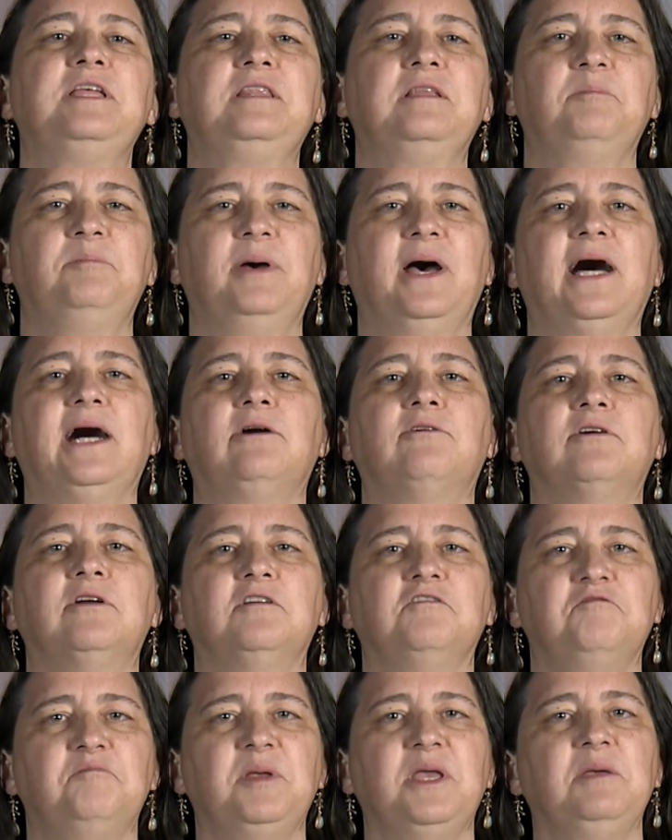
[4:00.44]
in the power
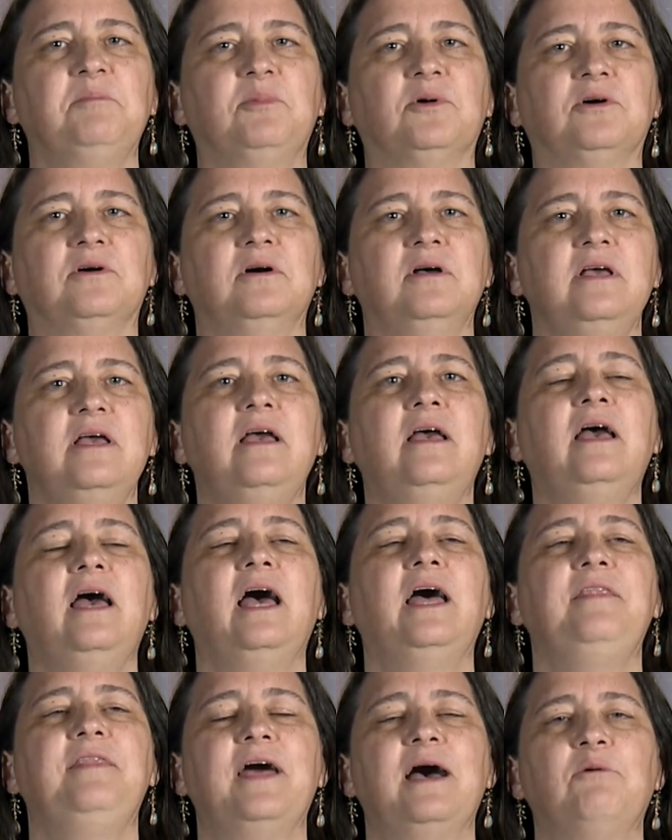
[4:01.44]
of people
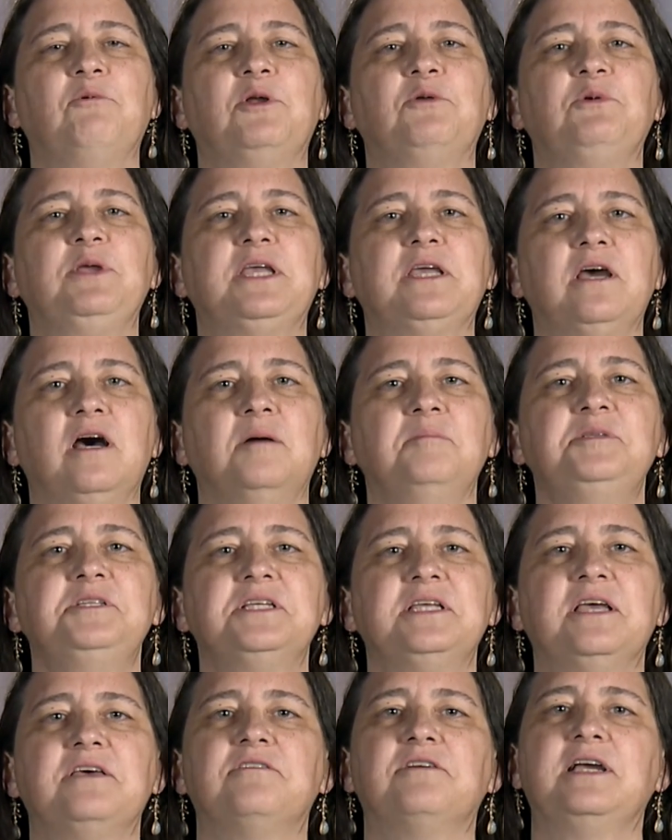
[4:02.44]
and that when we come
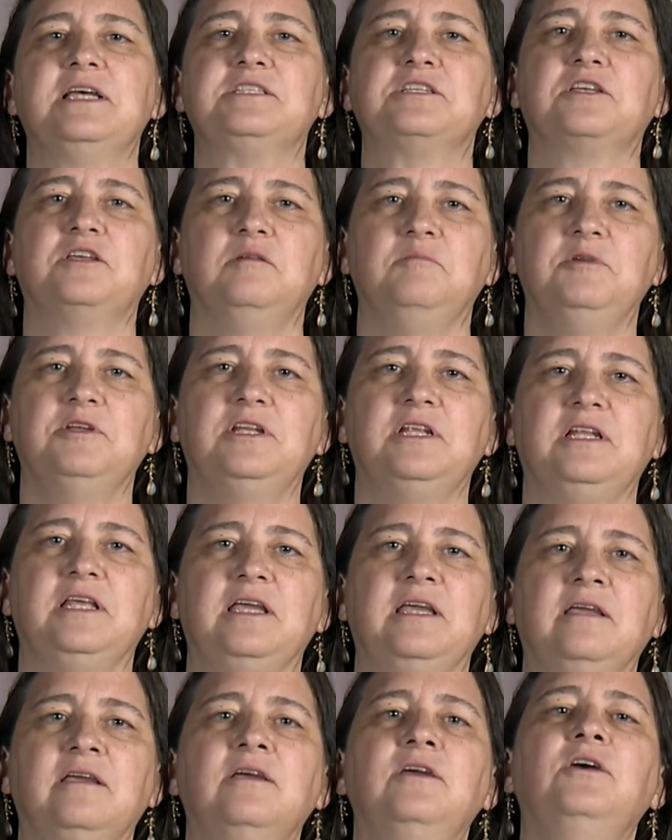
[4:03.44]
together as a
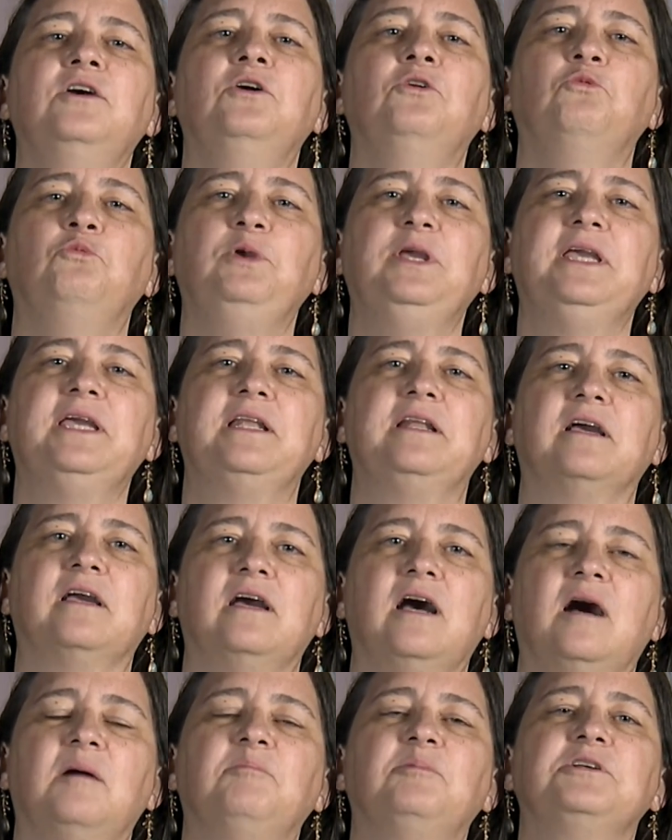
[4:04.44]
community, we can
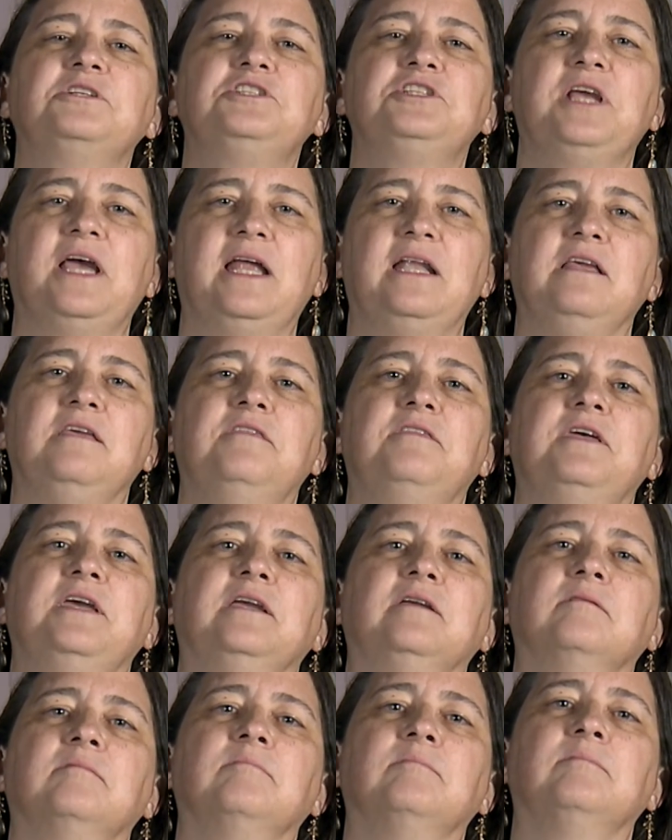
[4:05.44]
accomplish
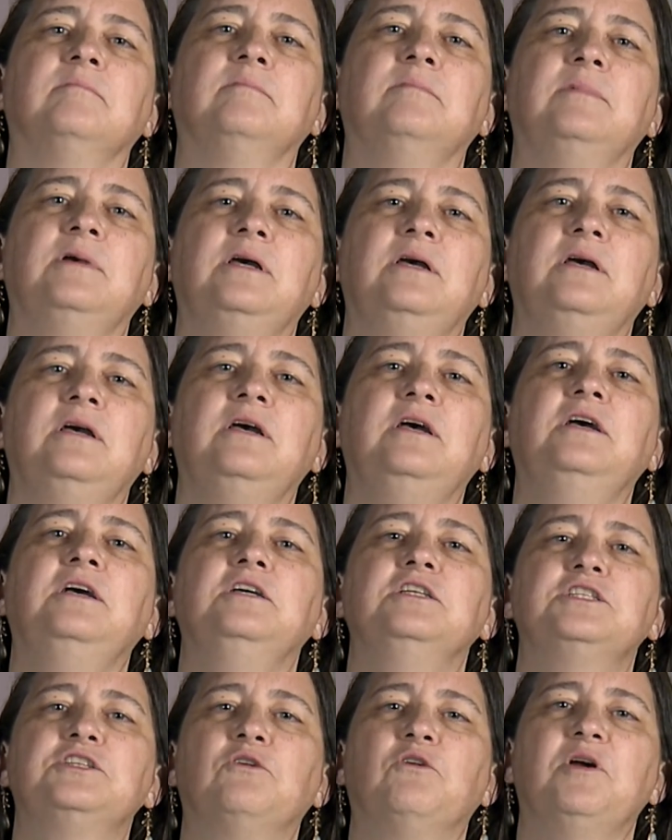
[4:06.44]
anything.
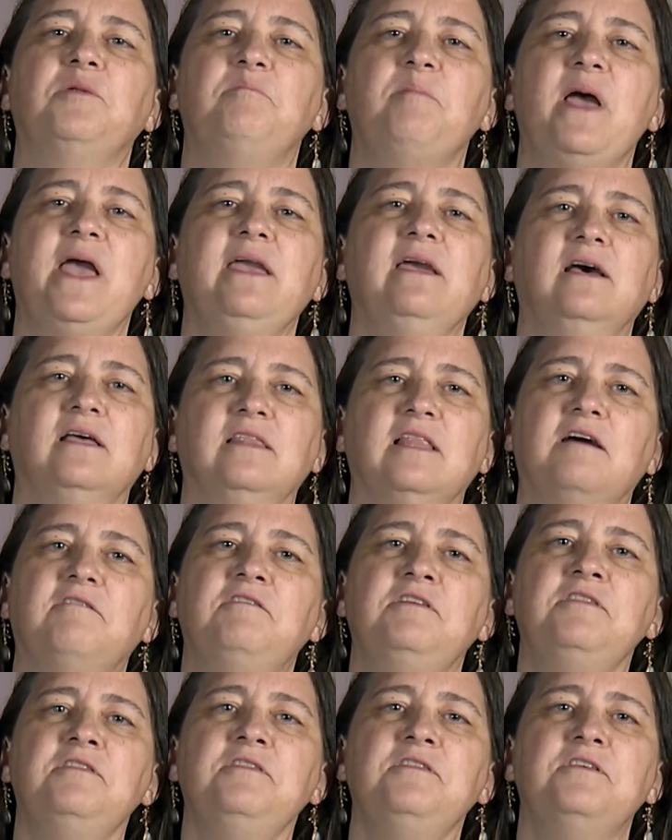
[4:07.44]
So on May
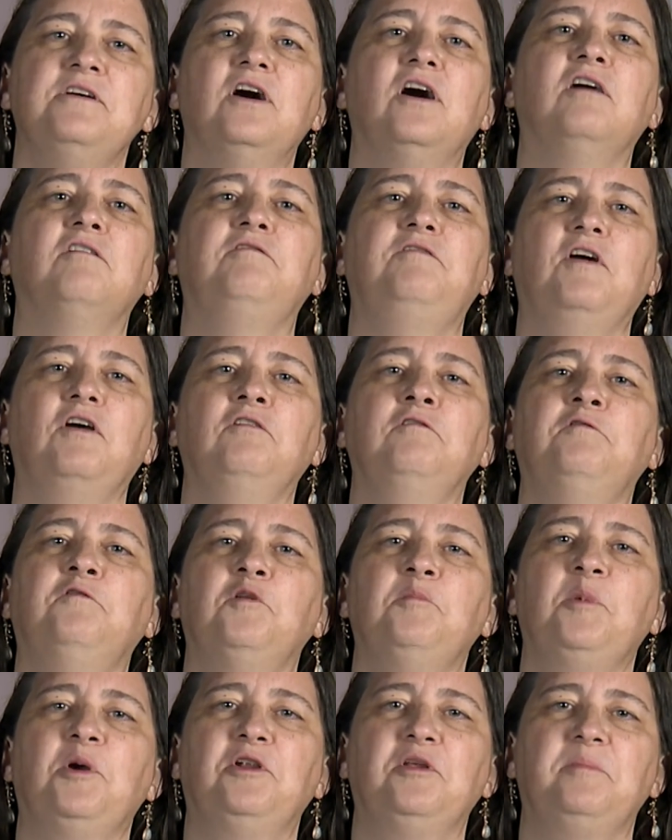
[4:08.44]
11th, a vote for
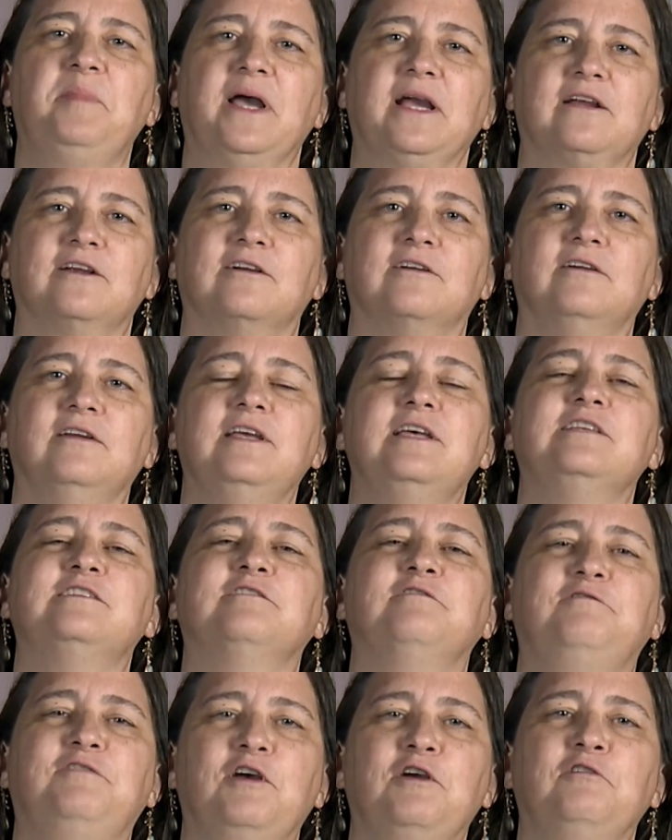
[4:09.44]
Mona Becker is
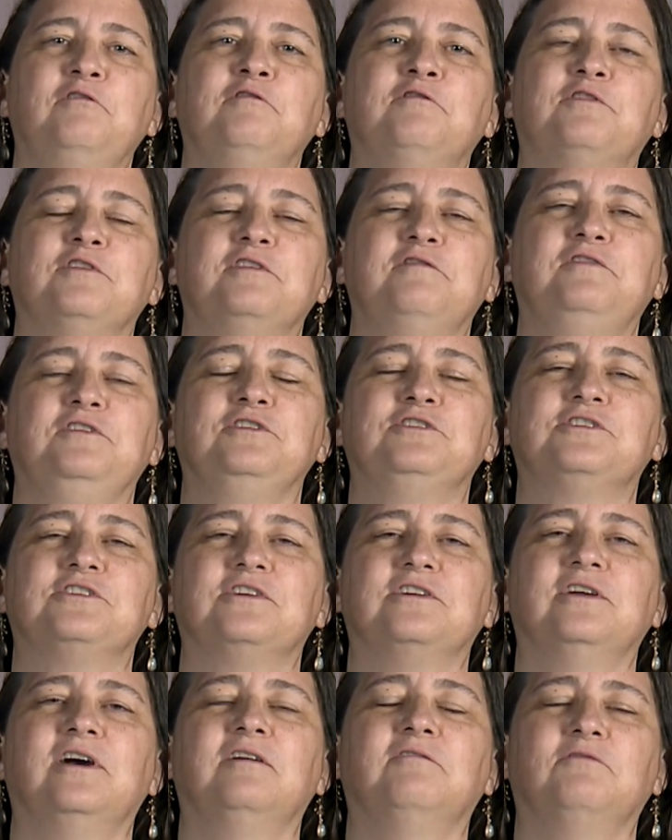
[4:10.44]
a vote for the
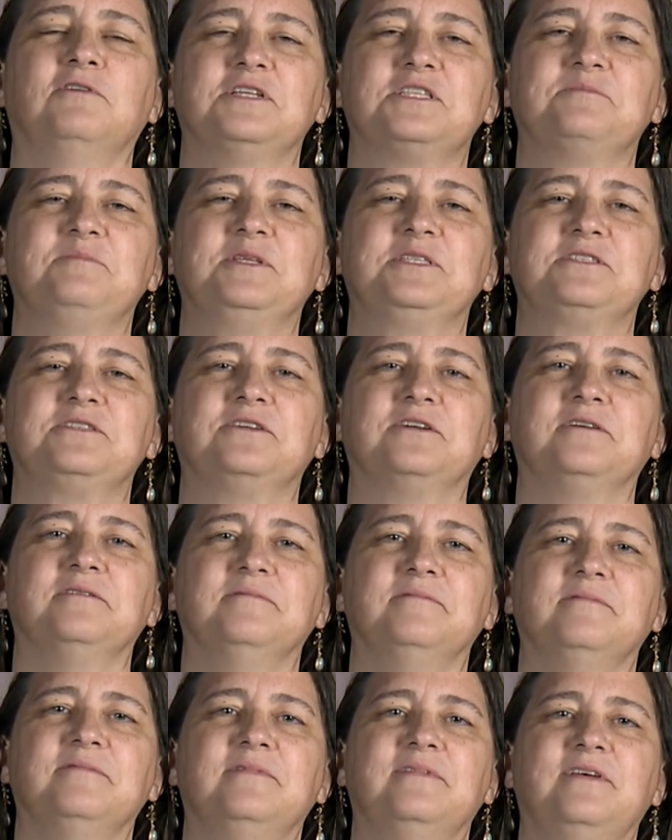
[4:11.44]
future of Westminster.
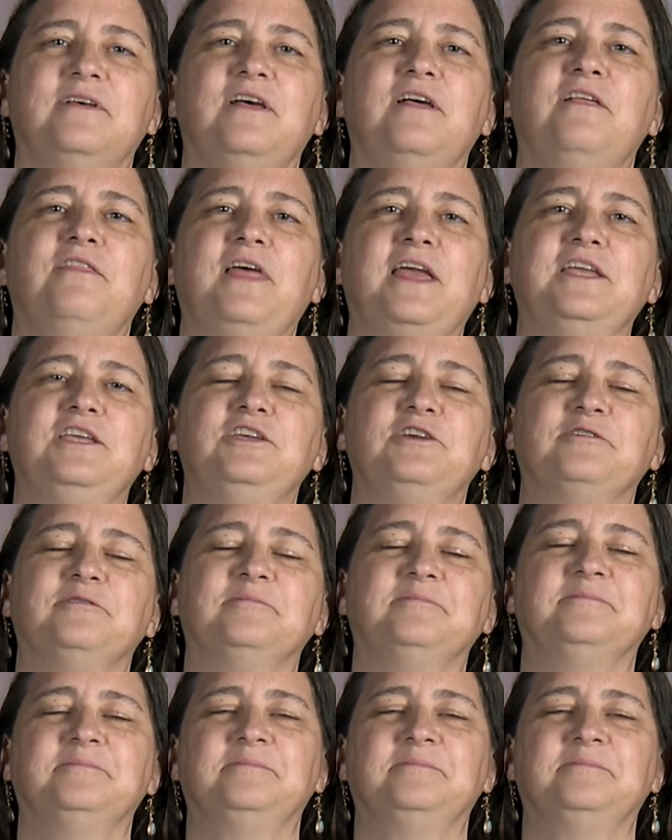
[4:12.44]
Thank you.